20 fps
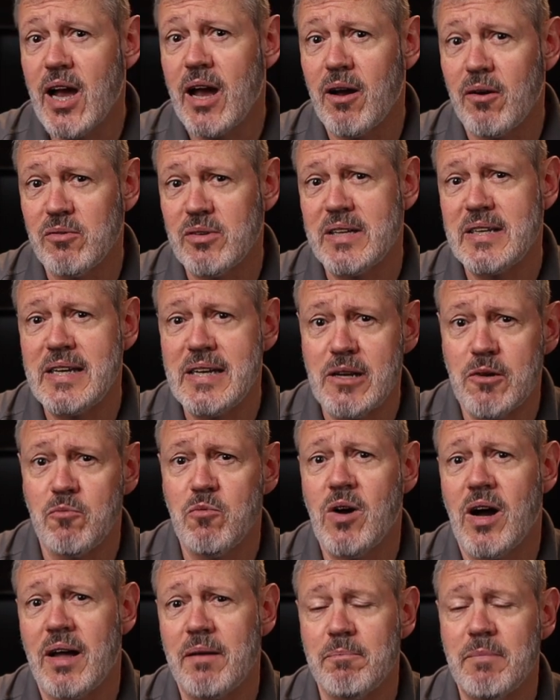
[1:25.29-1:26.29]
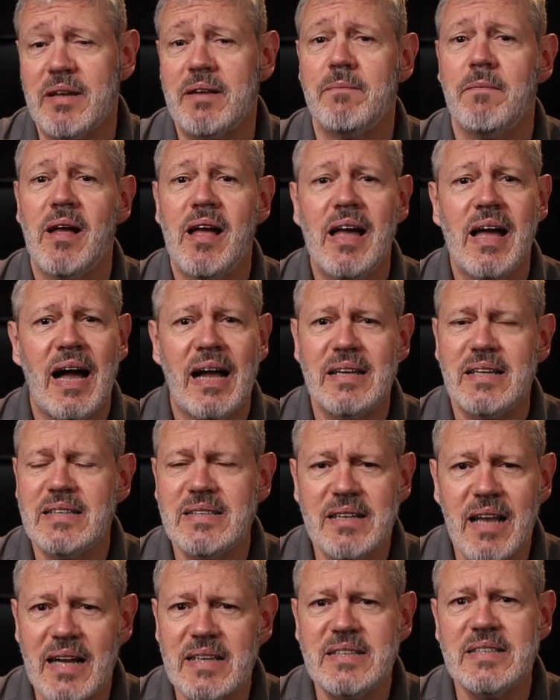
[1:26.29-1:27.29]
I only needed one, but I
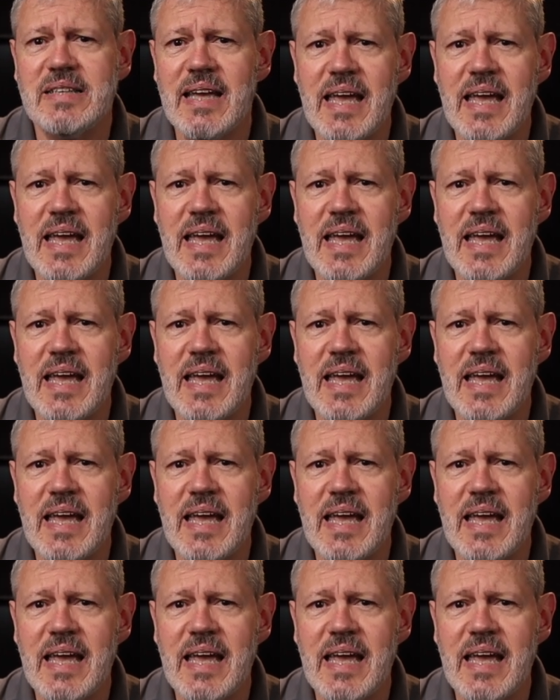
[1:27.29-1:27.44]
just